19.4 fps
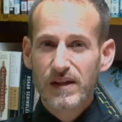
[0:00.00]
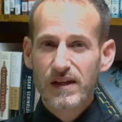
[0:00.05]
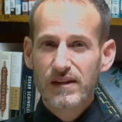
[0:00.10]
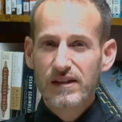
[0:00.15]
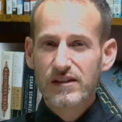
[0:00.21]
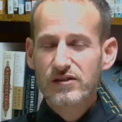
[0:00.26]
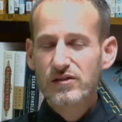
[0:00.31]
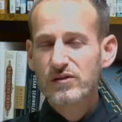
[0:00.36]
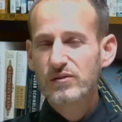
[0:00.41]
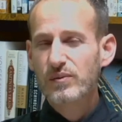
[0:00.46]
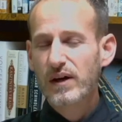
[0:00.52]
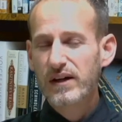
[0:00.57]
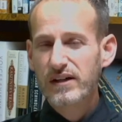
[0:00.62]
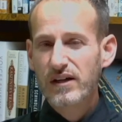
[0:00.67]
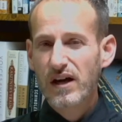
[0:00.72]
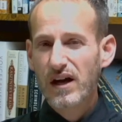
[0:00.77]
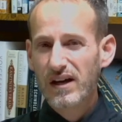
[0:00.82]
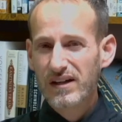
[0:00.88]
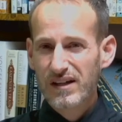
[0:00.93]
This is why
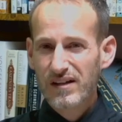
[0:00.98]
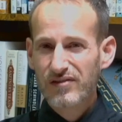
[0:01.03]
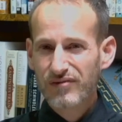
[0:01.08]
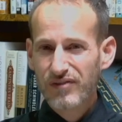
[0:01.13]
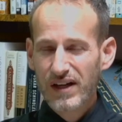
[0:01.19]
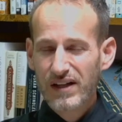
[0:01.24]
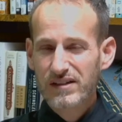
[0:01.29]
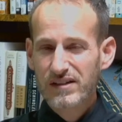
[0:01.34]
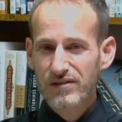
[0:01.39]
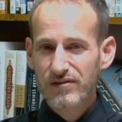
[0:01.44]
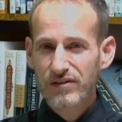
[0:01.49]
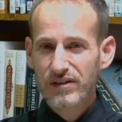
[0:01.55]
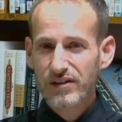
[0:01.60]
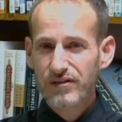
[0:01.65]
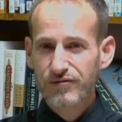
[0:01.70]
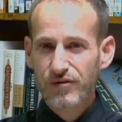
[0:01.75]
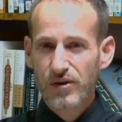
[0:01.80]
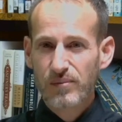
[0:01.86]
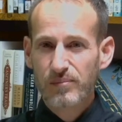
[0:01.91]
God
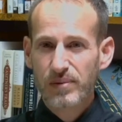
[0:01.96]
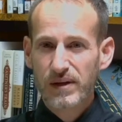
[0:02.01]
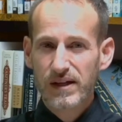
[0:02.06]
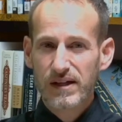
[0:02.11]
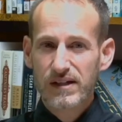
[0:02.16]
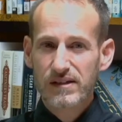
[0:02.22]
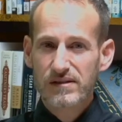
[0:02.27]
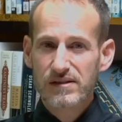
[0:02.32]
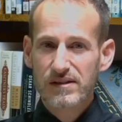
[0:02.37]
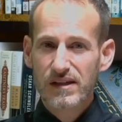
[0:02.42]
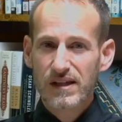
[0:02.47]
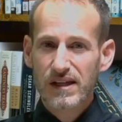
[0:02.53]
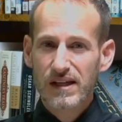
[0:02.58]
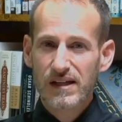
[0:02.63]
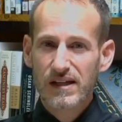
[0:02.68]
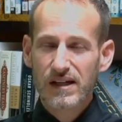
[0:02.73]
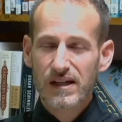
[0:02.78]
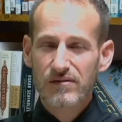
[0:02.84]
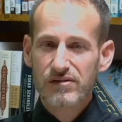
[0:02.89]
effectively forbids the
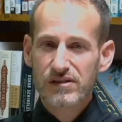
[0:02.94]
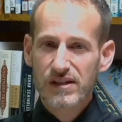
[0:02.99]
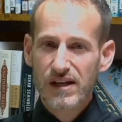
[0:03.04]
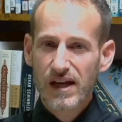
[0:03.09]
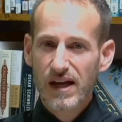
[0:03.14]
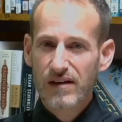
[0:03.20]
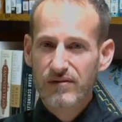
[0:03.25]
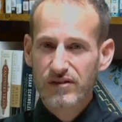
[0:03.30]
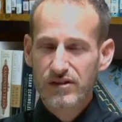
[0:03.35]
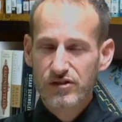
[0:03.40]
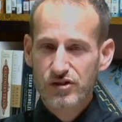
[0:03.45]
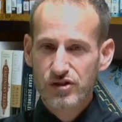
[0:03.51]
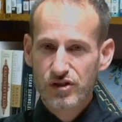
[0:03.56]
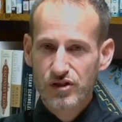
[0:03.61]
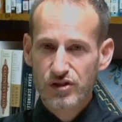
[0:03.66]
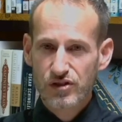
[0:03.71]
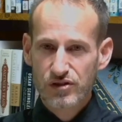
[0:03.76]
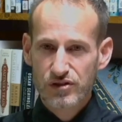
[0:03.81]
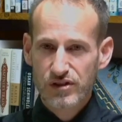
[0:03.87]
eating of
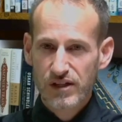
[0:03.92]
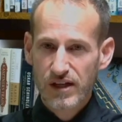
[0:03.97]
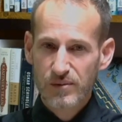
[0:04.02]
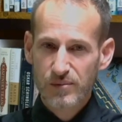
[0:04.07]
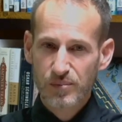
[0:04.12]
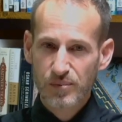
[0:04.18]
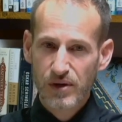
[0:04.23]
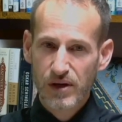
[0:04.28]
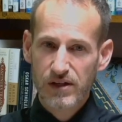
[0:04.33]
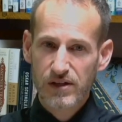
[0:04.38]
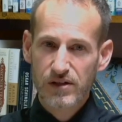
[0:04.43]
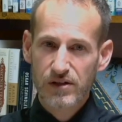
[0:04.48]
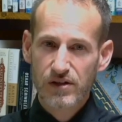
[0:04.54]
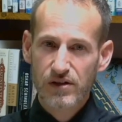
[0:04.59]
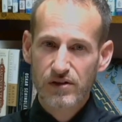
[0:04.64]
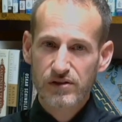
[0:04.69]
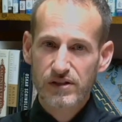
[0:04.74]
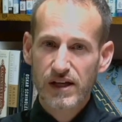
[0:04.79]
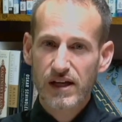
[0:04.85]
scavengers and
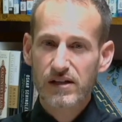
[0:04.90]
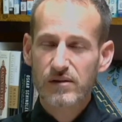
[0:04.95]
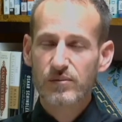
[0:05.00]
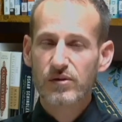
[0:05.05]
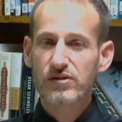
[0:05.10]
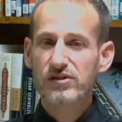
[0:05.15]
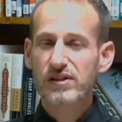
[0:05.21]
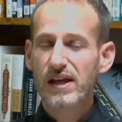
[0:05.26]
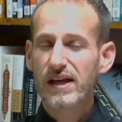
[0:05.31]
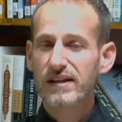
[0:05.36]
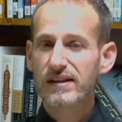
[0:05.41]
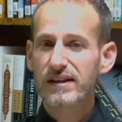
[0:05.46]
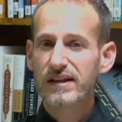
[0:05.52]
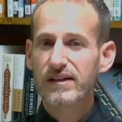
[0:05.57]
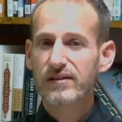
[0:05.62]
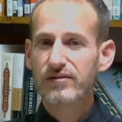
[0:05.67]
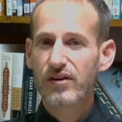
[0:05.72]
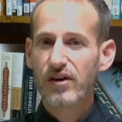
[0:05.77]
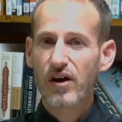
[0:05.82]
predators, animals that
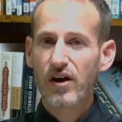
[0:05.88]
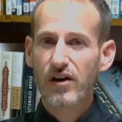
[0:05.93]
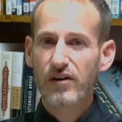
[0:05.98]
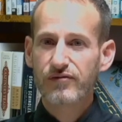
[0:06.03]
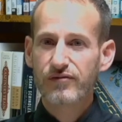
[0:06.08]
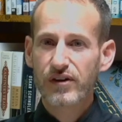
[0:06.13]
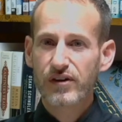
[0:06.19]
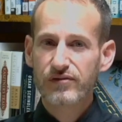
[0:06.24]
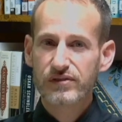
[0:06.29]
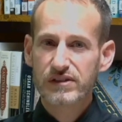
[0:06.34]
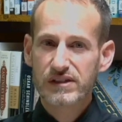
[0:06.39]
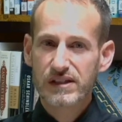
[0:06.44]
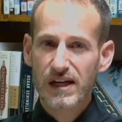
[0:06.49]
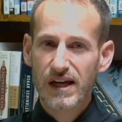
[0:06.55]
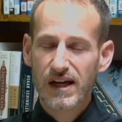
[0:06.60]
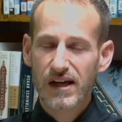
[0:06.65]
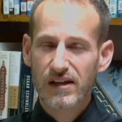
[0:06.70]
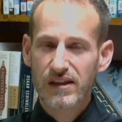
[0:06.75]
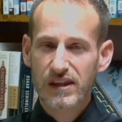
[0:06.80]
live off of
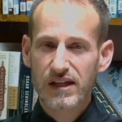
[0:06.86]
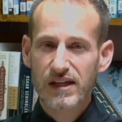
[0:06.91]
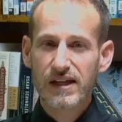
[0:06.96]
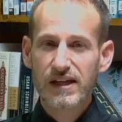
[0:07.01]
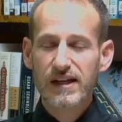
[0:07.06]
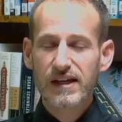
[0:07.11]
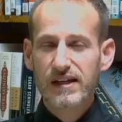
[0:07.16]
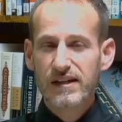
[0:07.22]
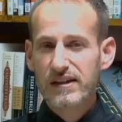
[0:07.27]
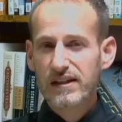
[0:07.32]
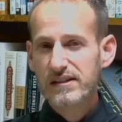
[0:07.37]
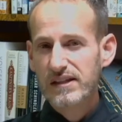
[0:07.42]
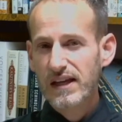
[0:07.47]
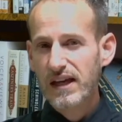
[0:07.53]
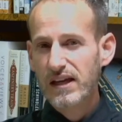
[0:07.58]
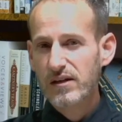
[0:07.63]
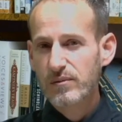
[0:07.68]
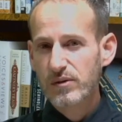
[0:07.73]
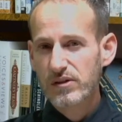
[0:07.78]
death. These
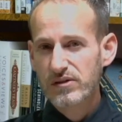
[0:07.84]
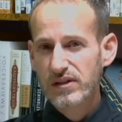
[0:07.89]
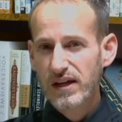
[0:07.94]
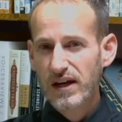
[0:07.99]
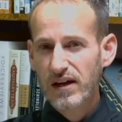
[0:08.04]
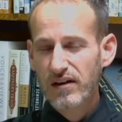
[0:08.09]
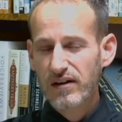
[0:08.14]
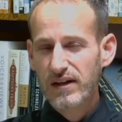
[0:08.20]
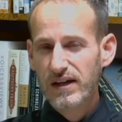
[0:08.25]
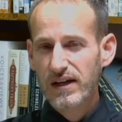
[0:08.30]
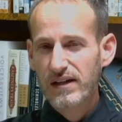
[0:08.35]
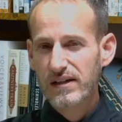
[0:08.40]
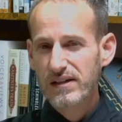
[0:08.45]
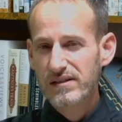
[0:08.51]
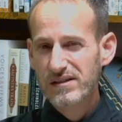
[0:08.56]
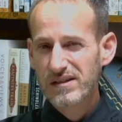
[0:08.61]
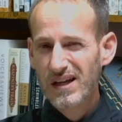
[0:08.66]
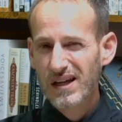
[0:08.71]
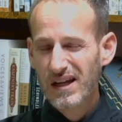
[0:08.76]
animals carry an
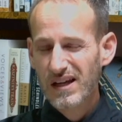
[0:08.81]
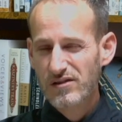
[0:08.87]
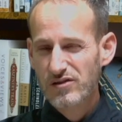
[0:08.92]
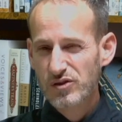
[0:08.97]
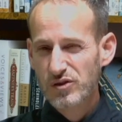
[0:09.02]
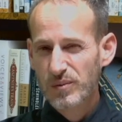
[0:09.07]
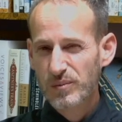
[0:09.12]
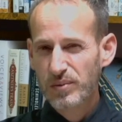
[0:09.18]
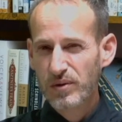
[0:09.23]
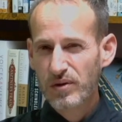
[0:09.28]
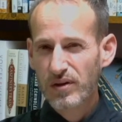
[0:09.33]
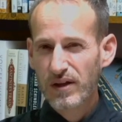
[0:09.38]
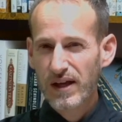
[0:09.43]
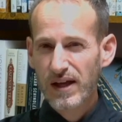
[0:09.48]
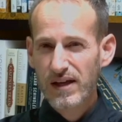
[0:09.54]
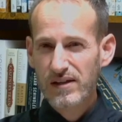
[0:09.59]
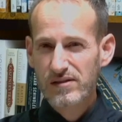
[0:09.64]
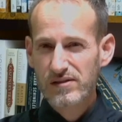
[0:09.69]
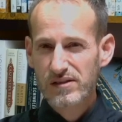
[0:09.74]
intangible
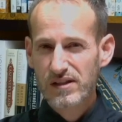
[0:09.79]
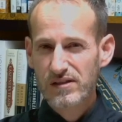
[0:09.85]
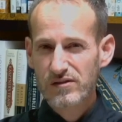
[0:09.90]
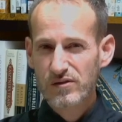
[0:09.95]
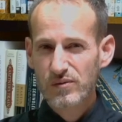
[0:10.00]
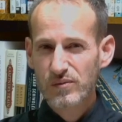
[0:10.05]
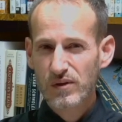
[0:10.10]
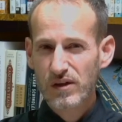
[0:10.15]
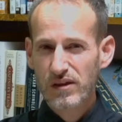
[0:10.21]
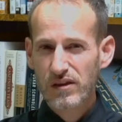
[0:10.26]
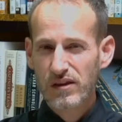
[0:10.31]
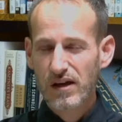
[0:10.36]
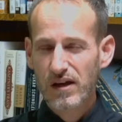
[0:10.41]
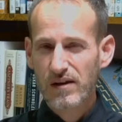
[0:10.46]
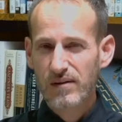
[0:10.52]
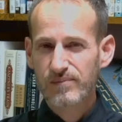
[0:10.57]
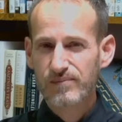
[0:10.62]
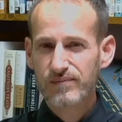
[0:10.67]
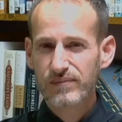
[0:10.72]
essence with
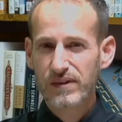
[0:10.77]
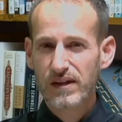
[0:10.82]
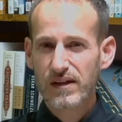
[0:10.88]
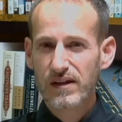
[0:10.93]
them